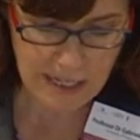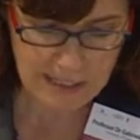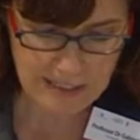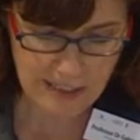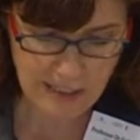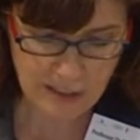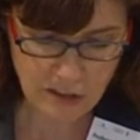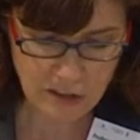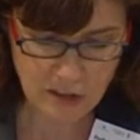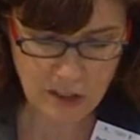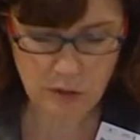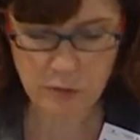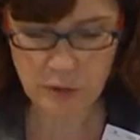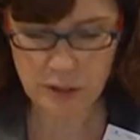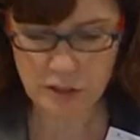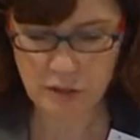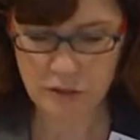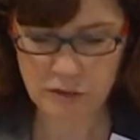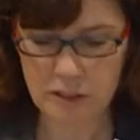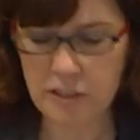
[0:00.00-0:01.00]
I cannot go
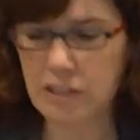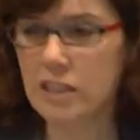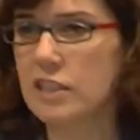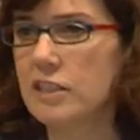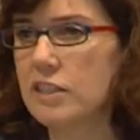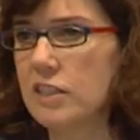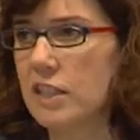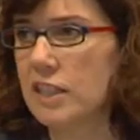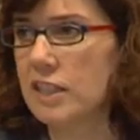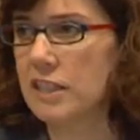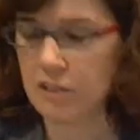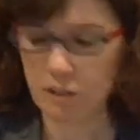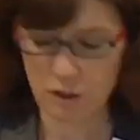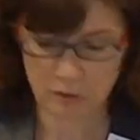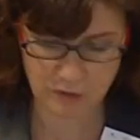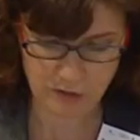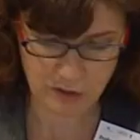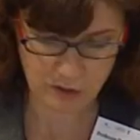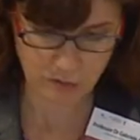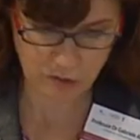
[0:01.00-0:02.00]
into the details
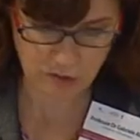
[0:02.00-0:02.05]
of the